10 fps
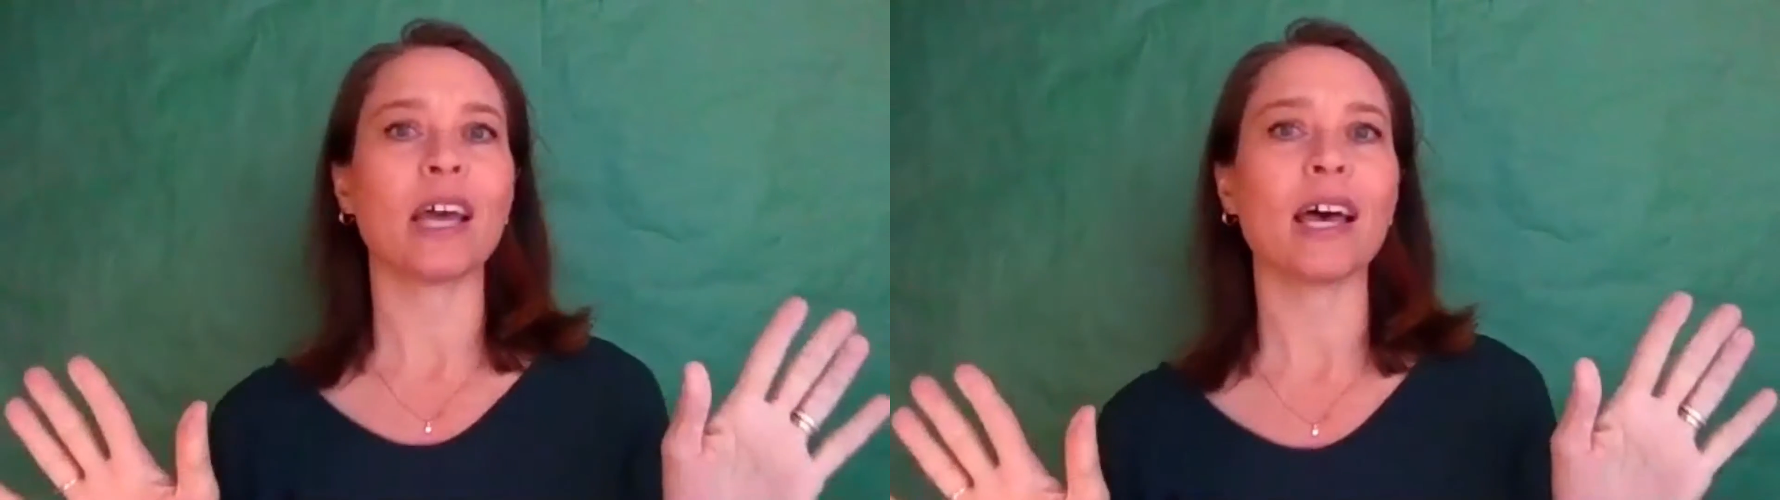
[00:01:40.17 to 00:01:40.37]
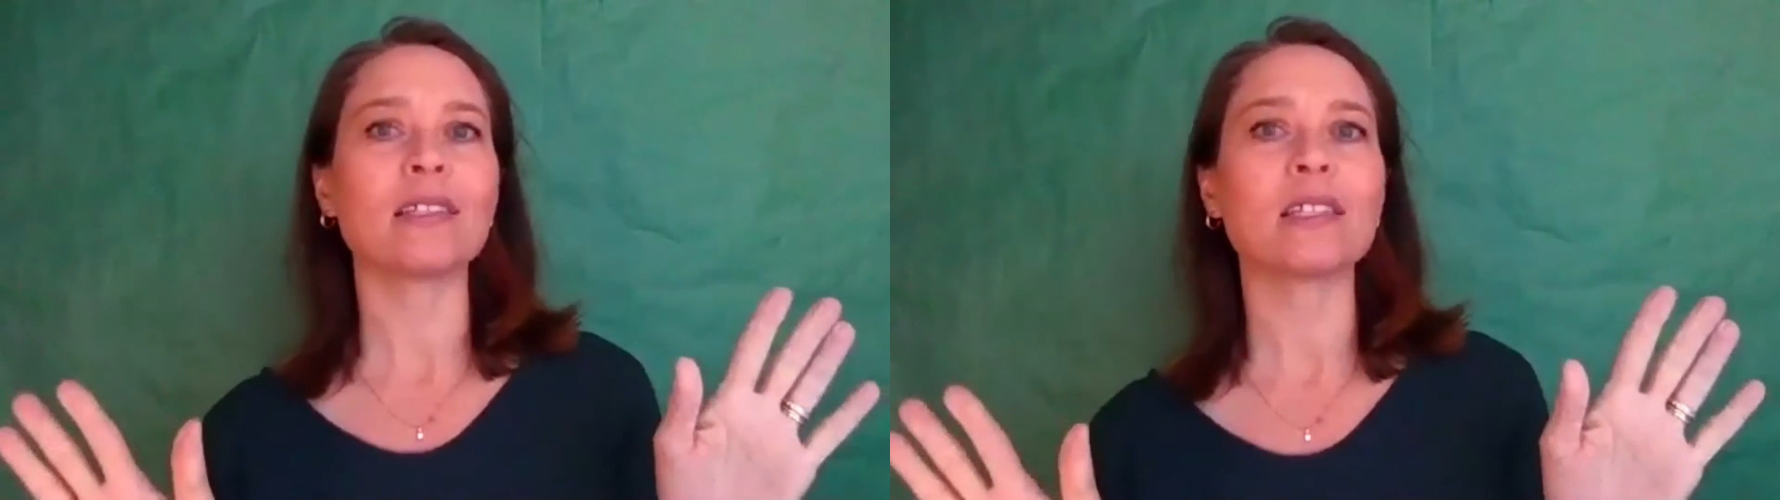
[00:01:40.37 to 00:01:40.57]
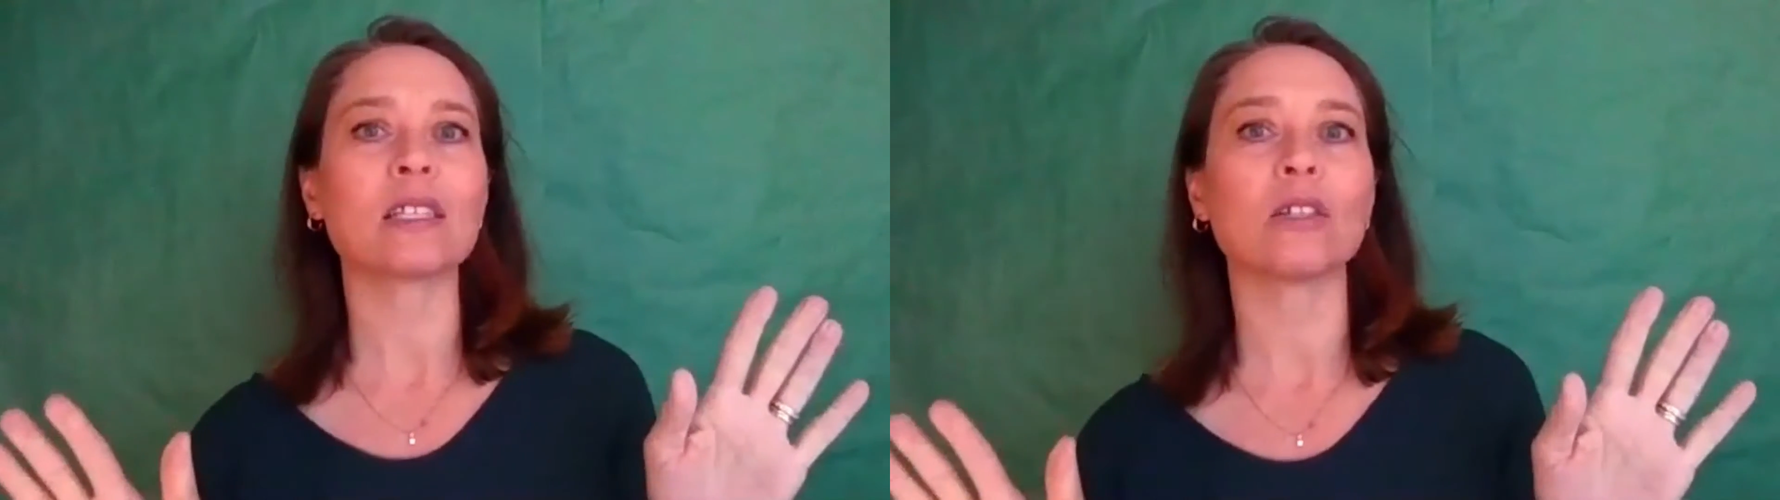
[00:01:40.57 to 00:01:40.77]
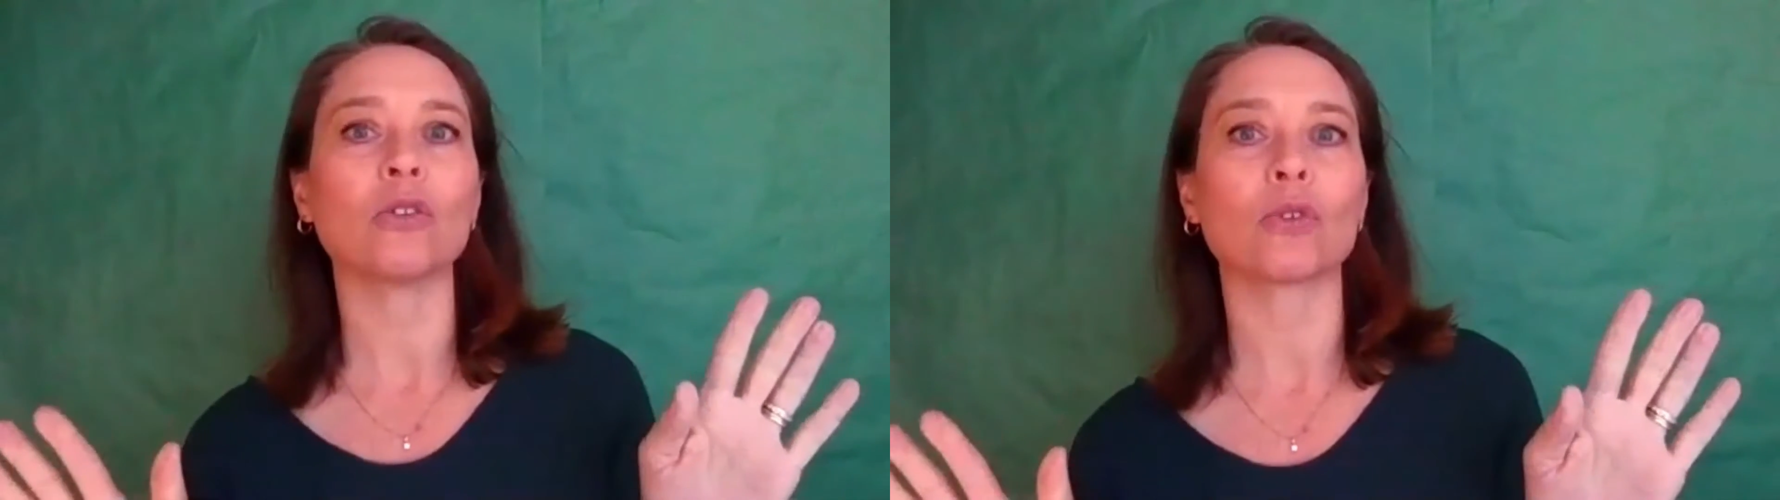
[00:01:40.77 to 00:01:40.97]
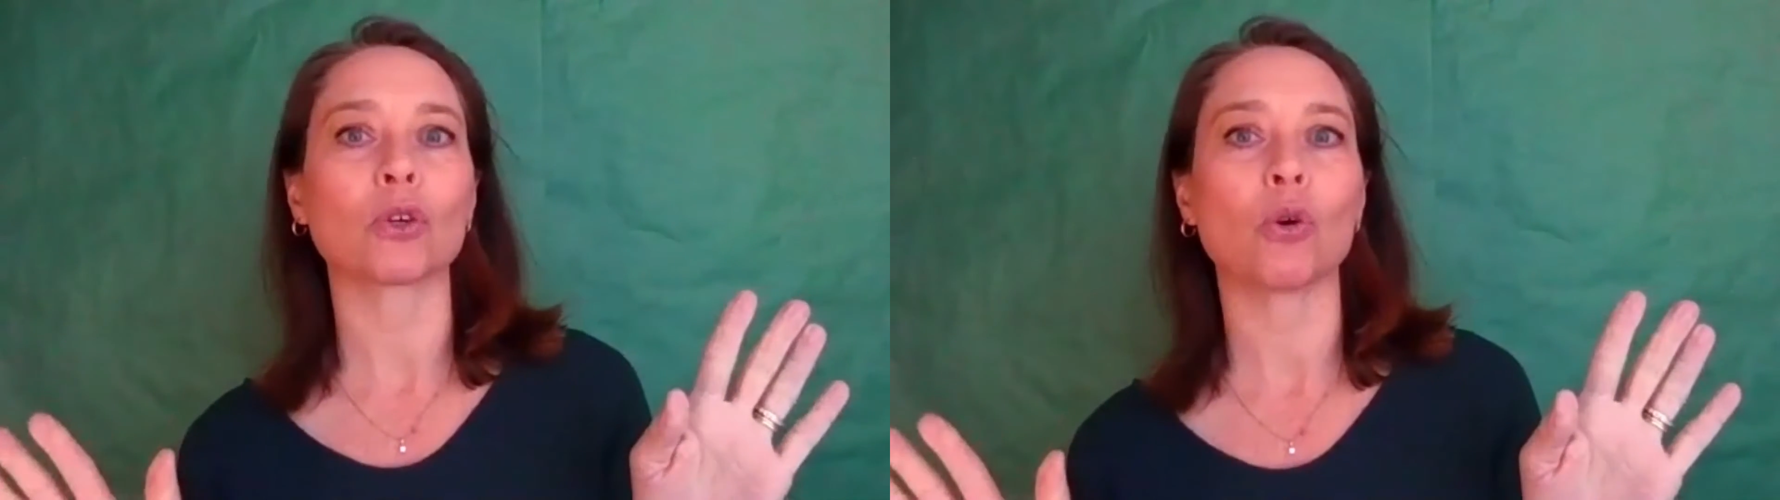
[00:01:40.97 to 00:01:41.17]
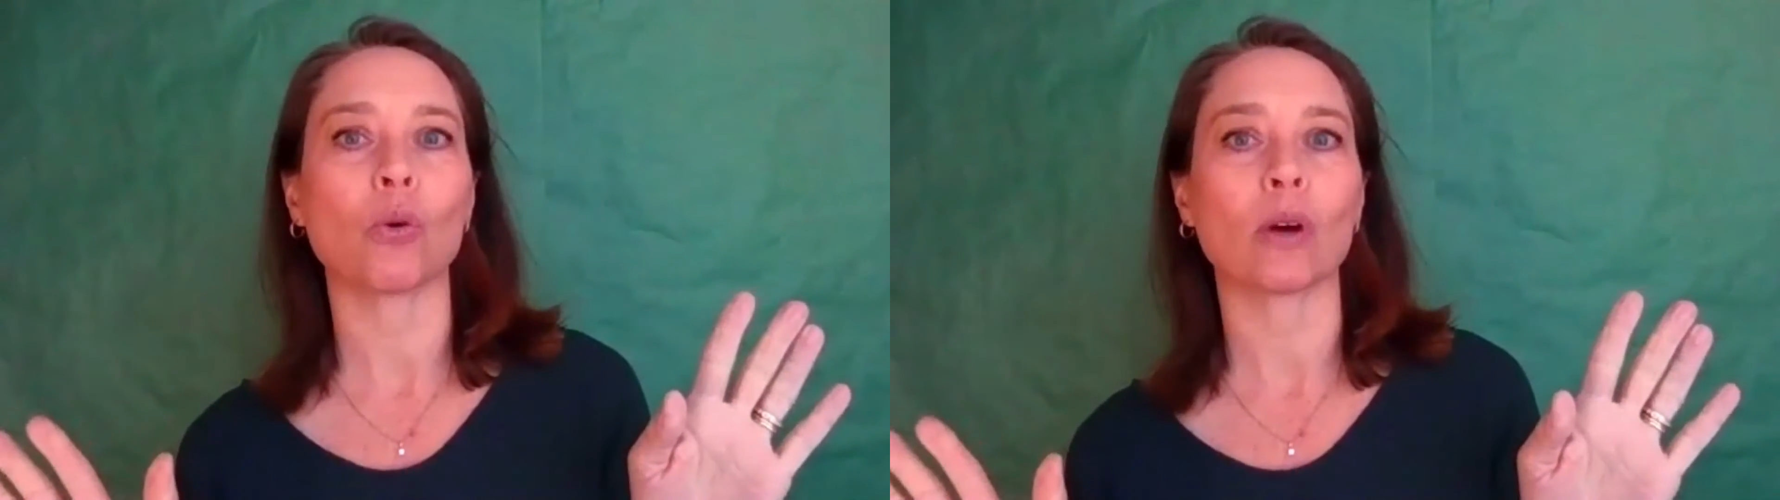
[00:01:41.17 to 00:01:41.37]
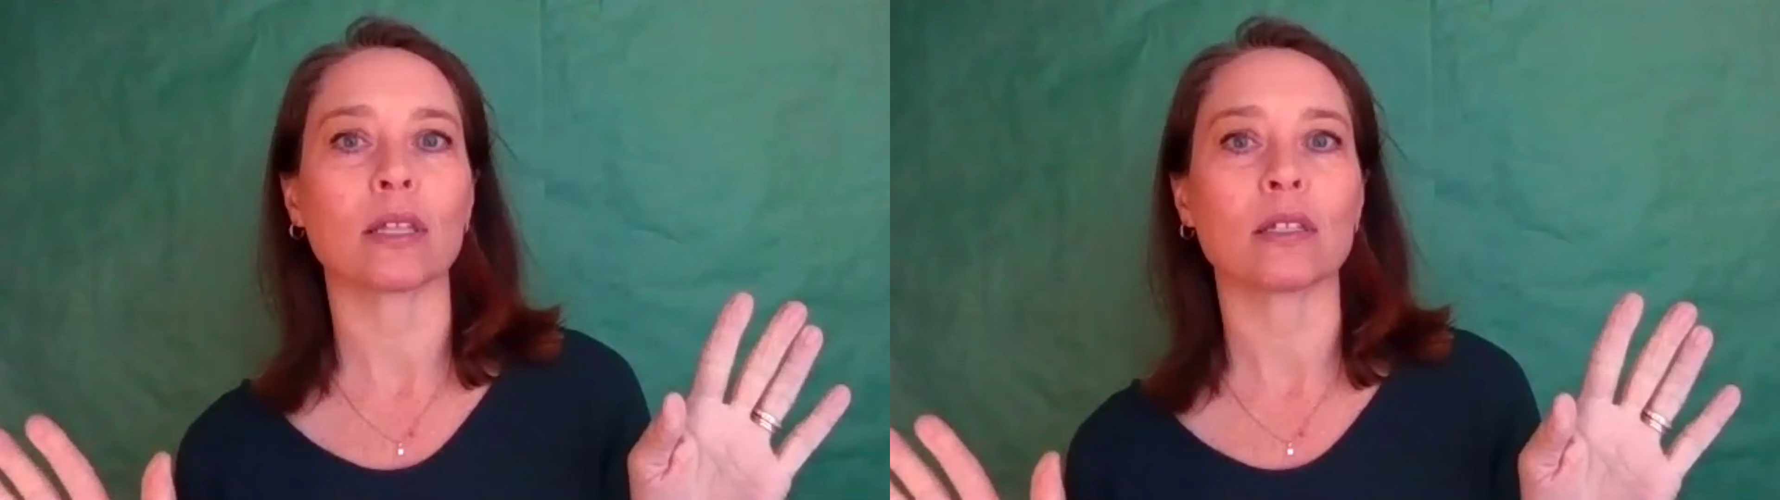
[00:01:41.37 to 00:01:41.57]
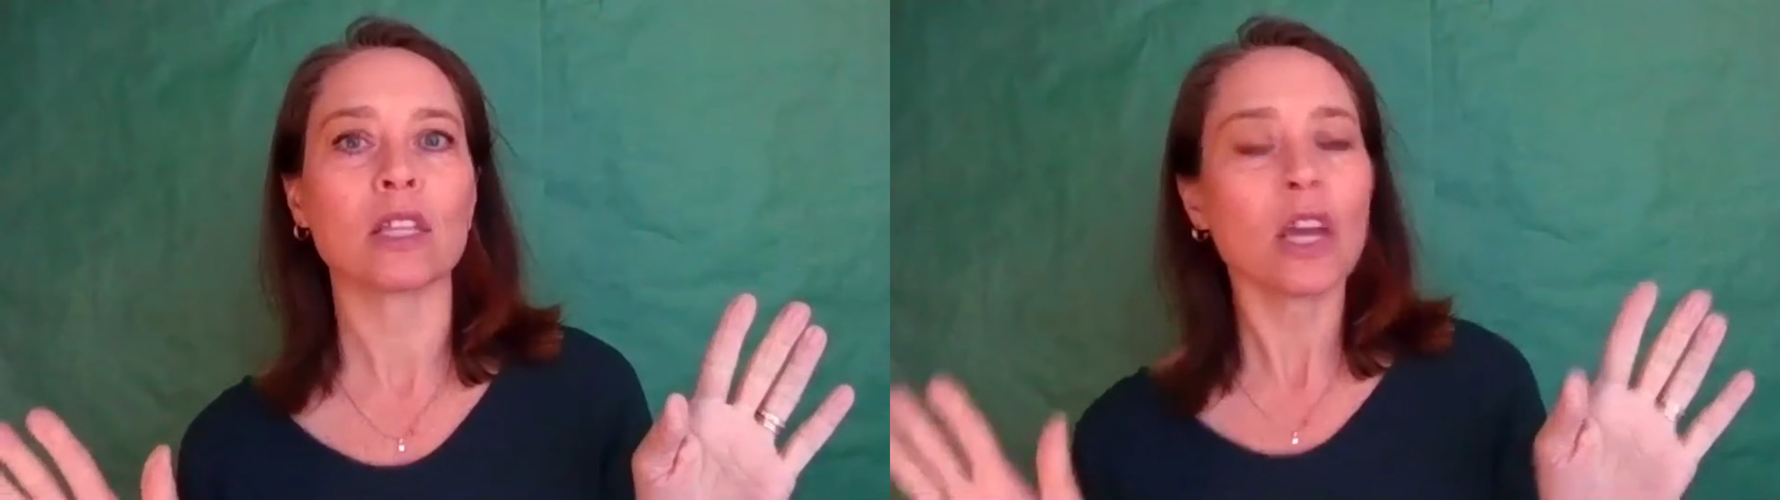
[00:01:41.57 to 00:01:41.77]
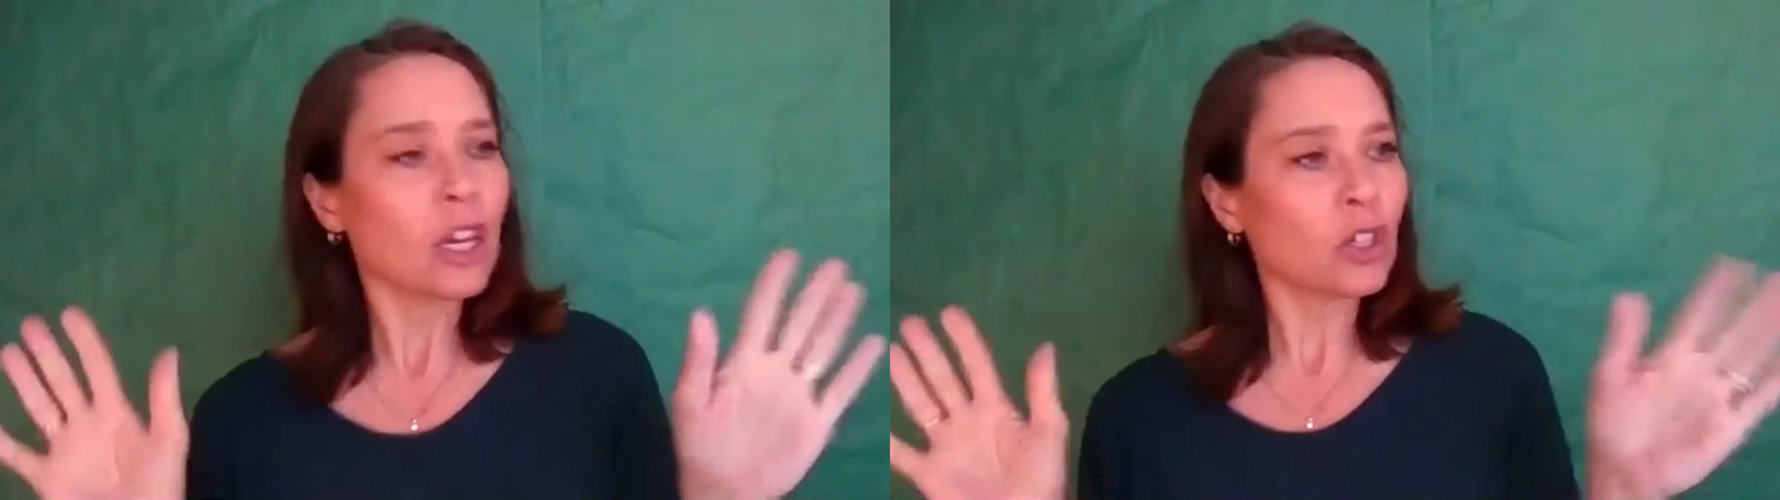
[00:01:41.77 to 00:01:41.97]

10 silver coins.